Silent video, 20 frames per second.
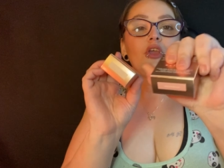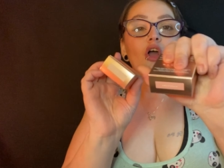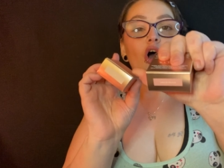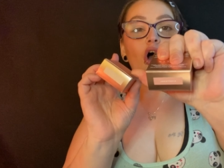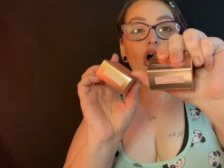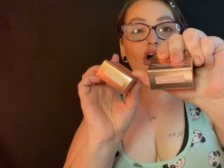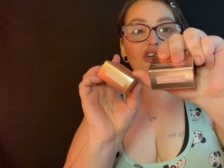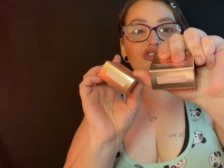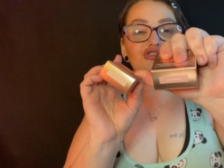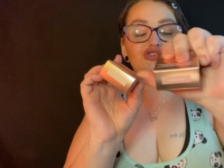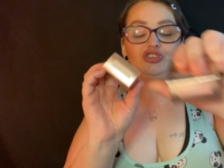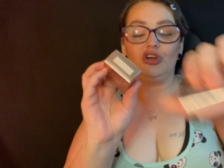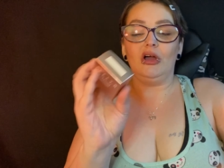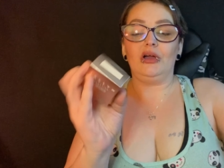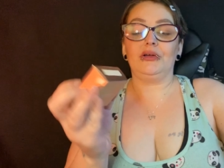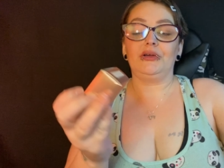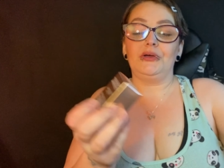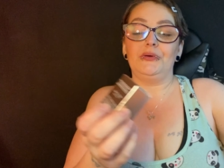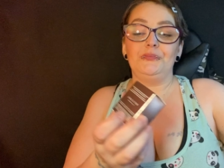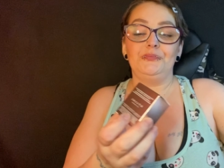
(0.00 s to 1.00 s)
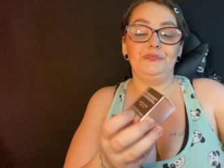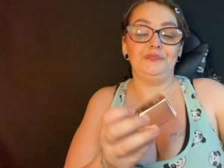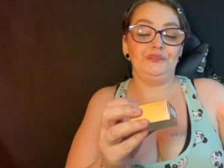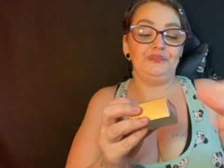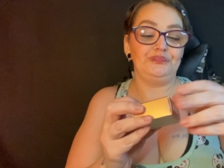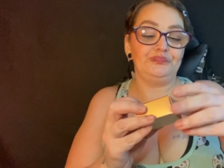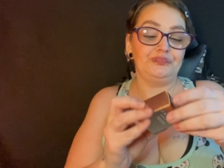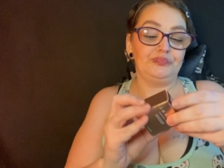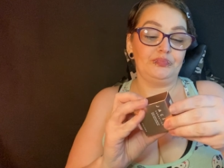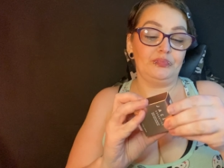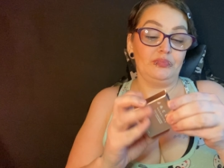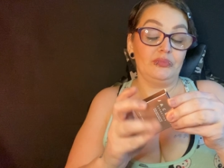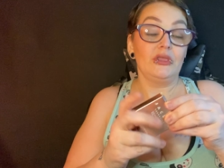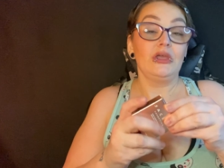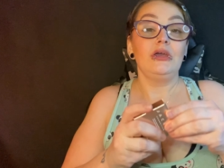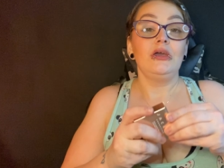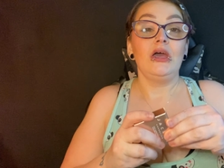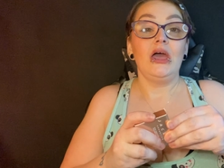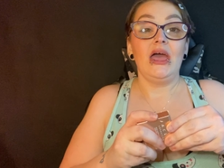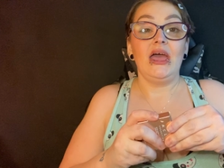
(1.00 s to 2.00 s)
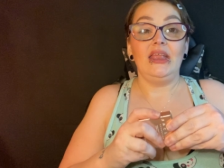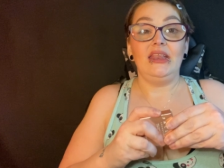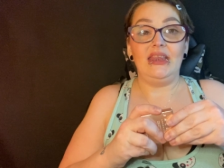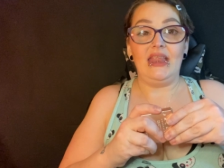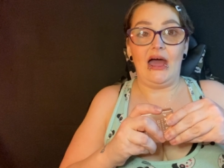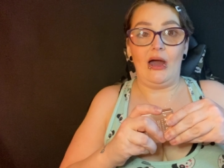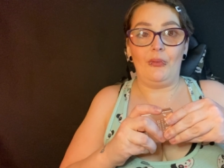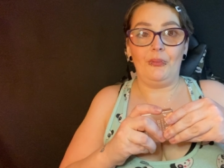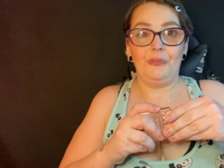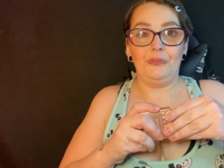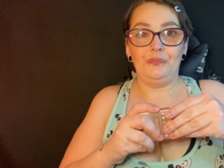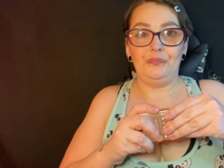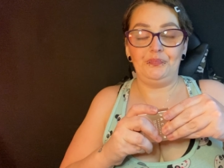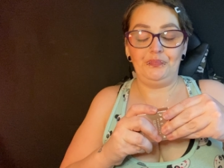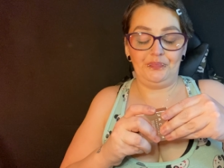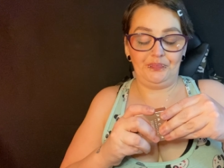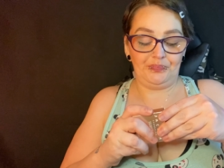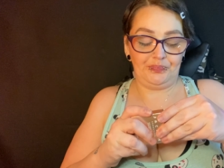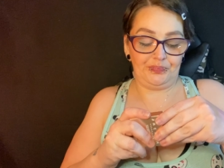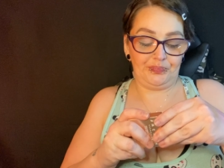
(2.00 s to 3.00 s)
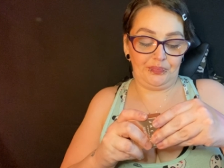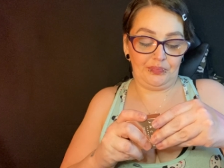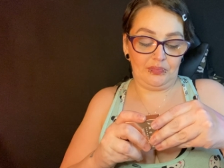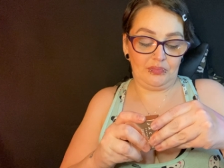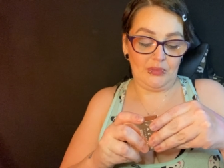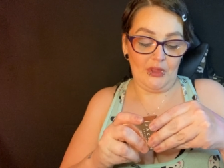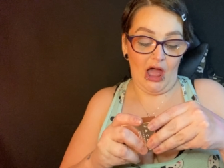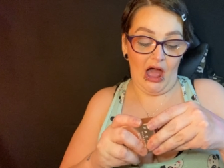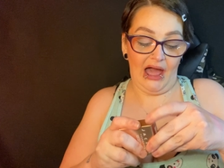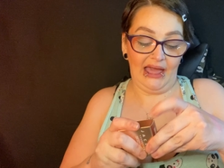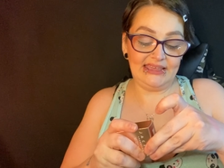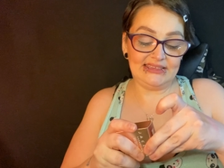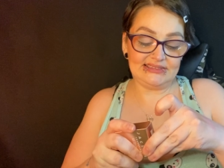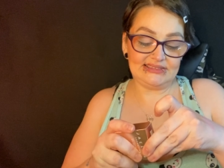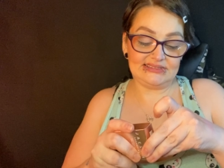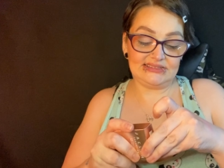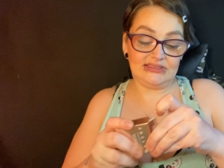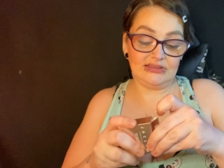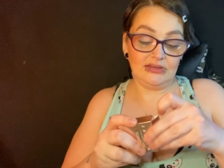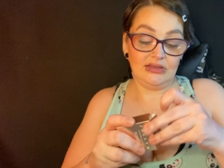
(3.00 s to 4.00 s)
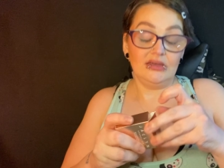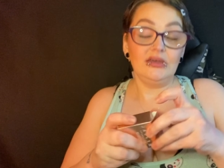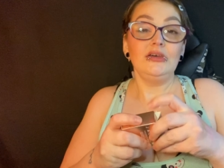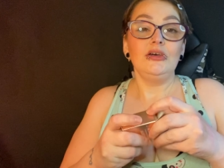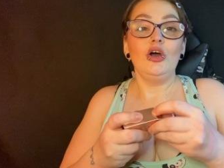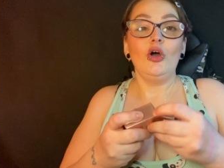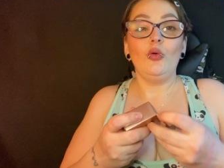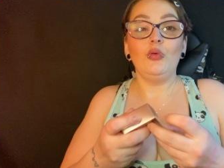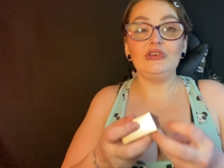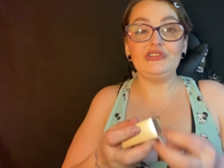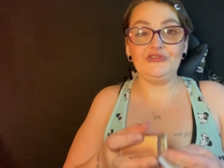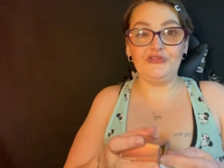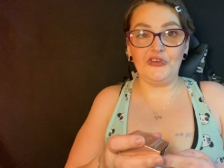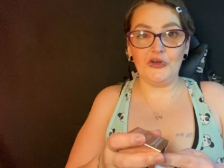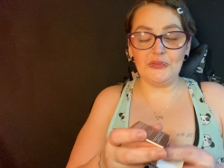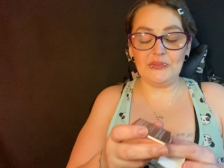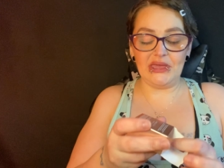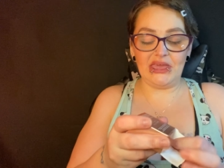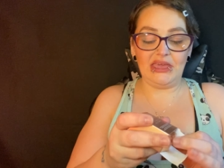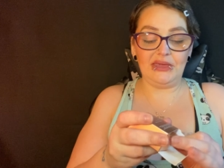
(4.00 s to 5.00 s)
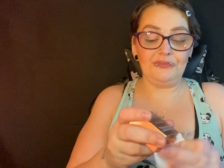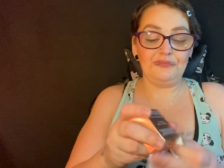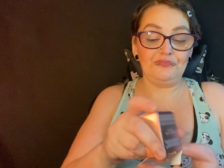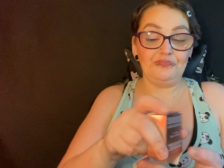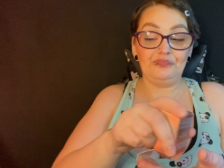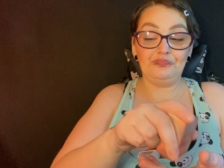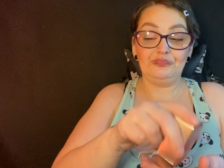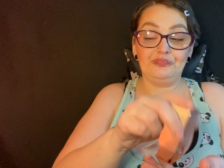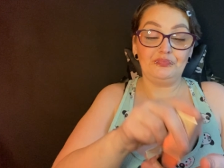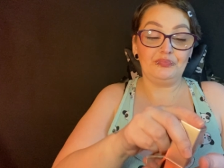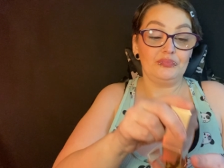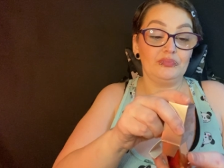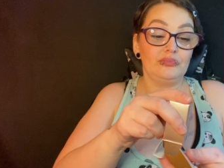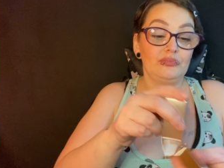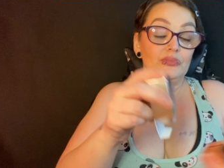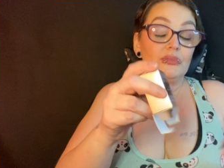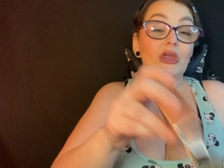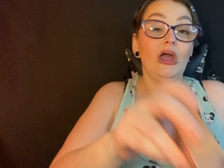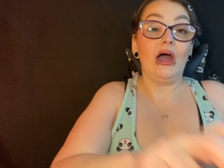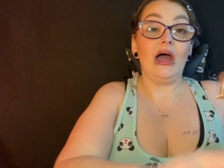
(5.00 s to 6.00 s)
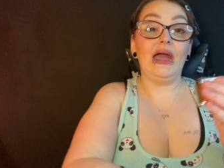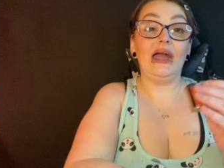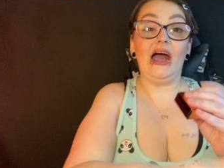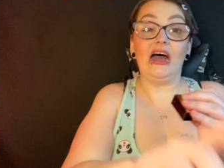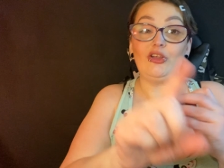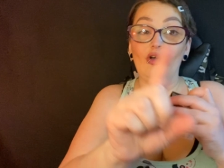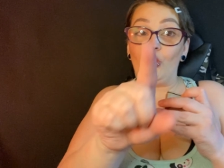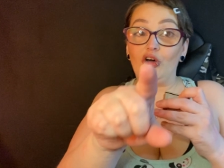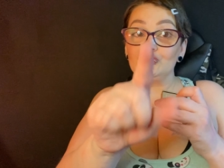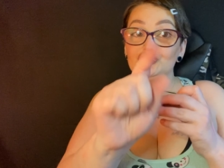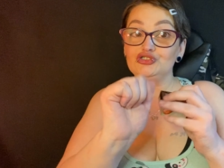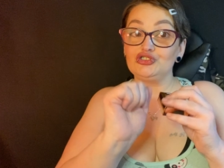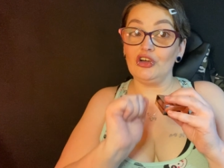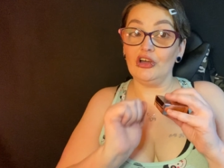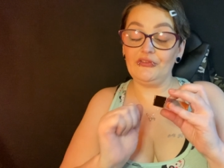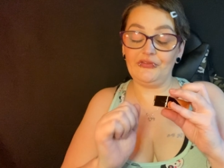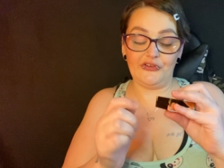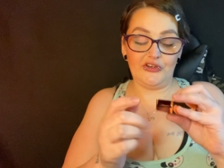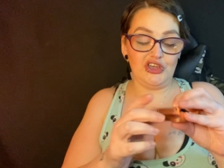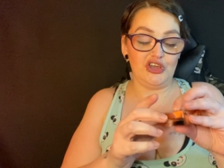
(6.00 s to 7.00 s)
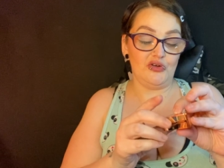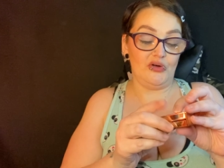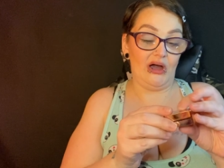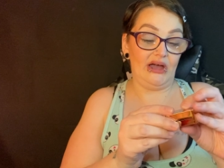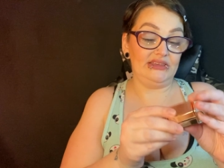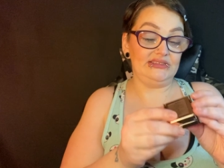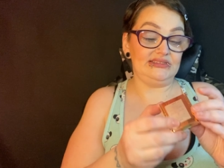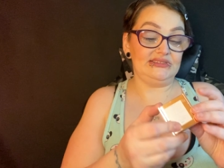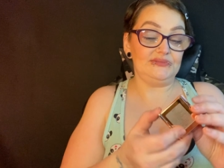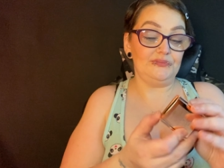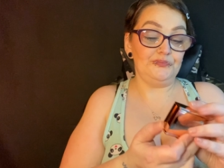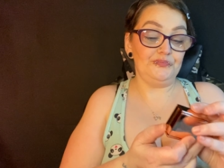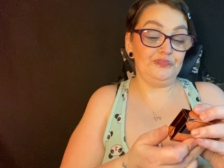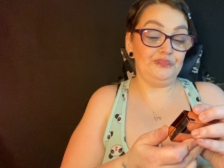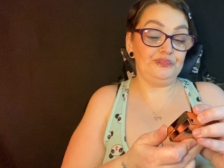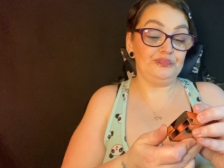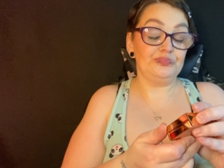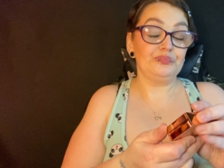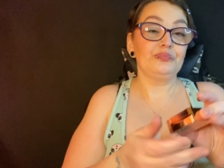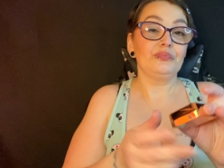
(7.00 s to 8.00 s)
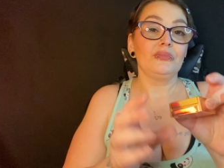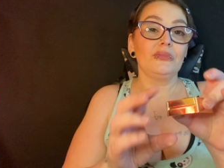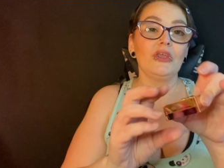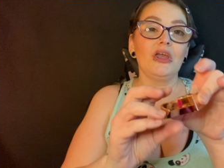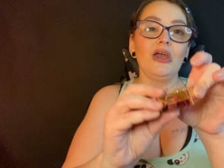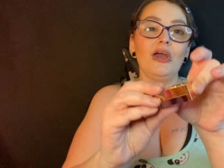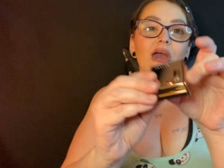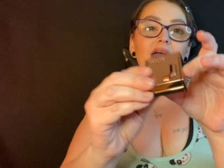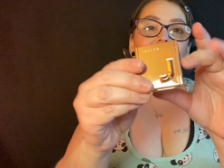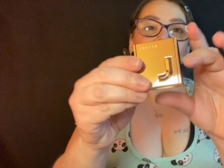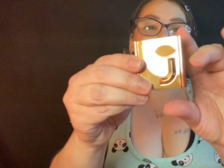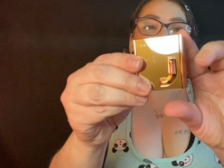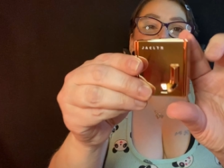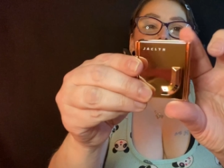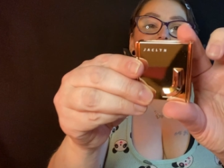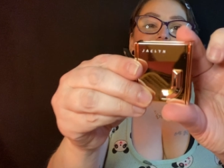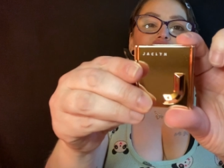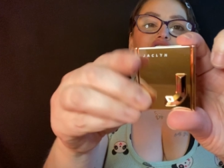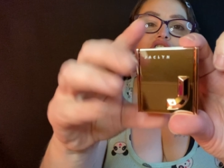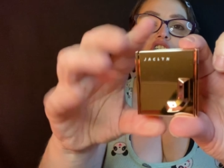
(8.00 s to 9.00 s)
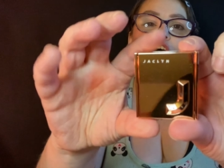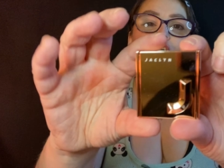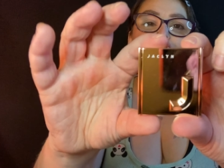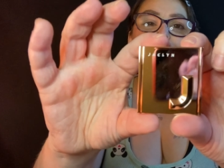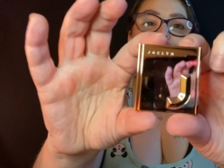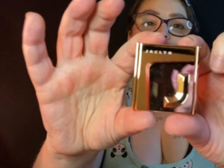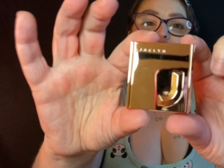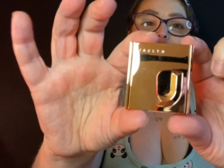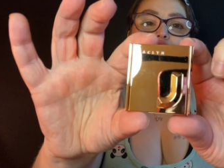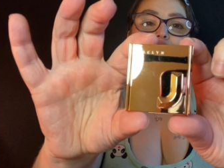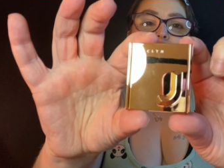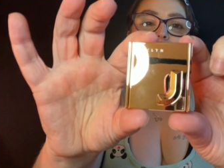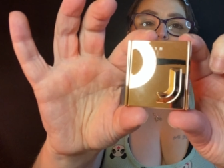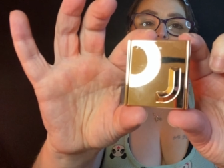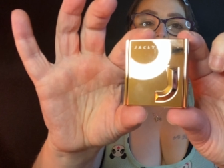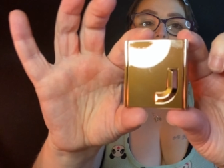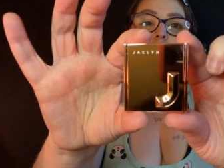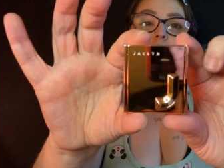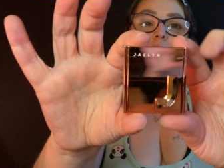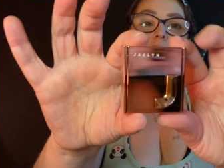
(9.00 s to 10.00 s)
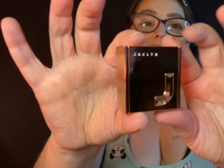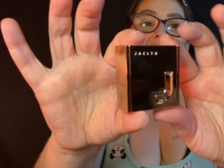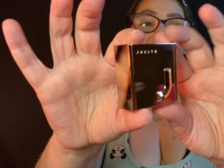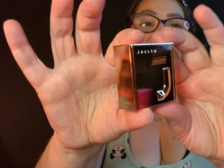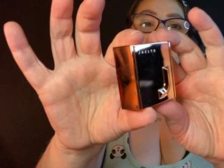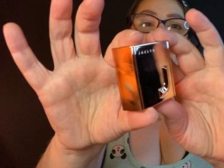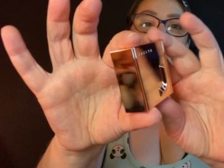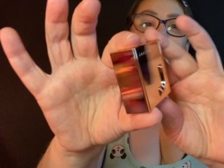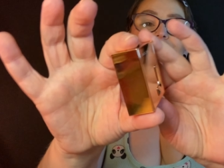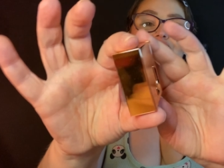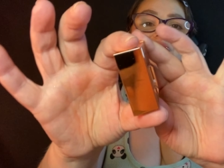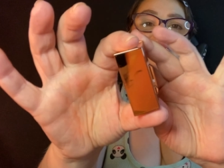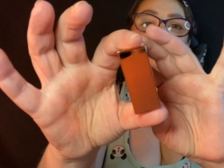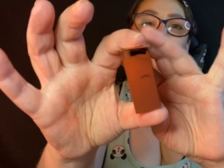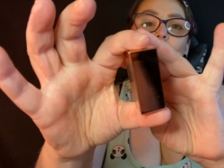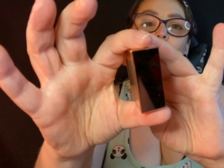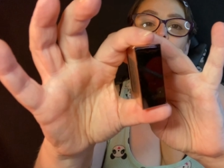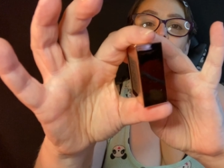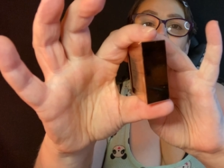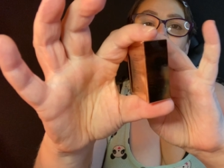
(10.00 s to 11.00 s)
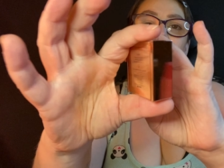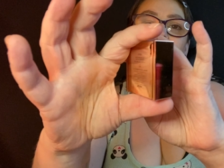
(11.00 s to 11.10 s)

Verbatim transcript: Awestruck. Now, Ice was for me. I got Awestruck for you guys. It's such cute little packaging. Oh my